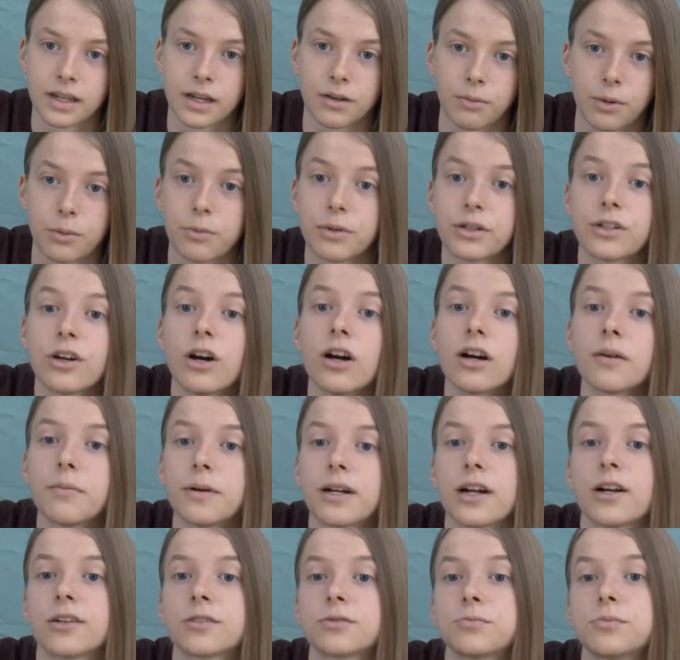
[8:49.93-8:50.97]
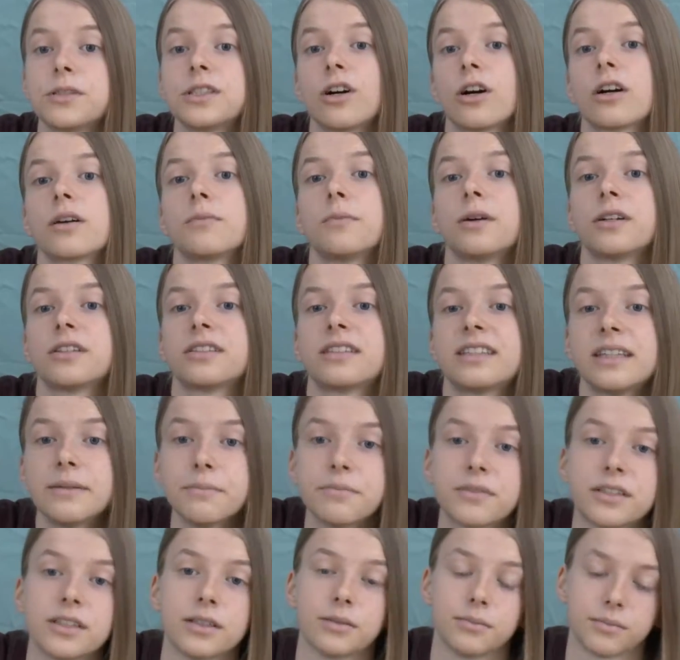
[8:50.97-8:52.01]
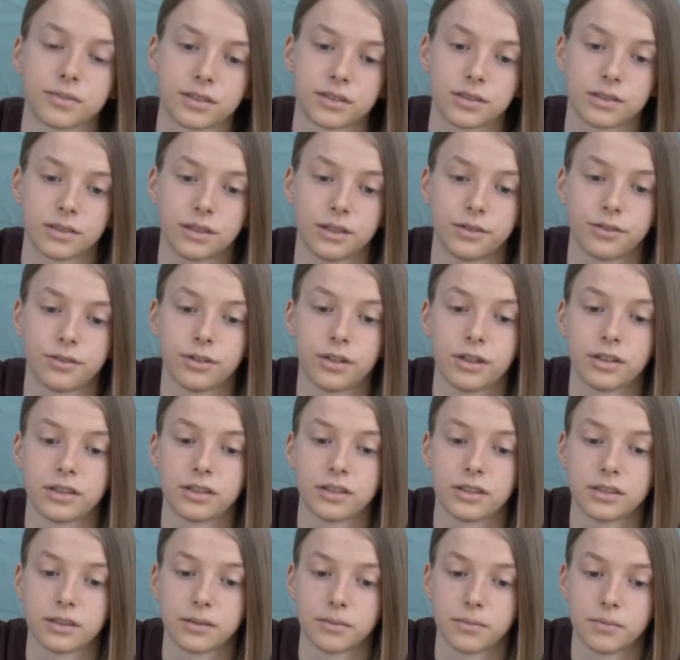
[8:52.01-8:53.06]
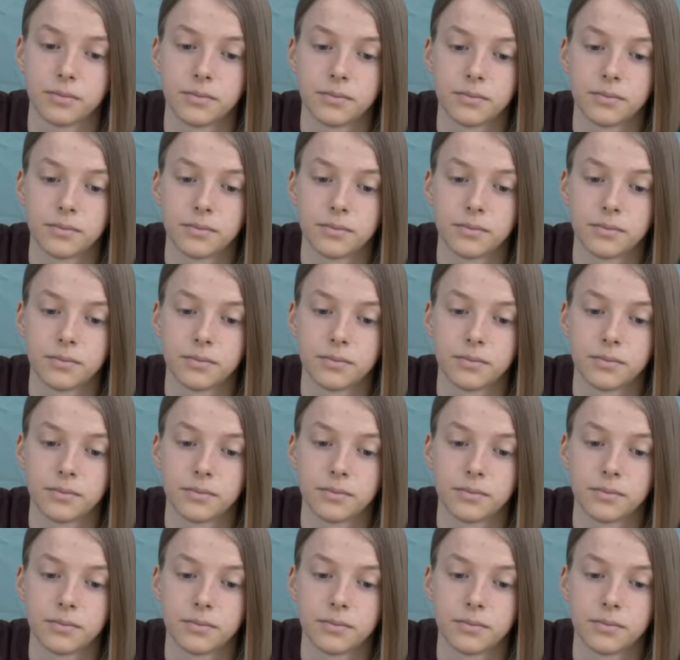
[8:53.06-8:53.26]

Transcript: when we talk about autism, we talk about symptoms of autism.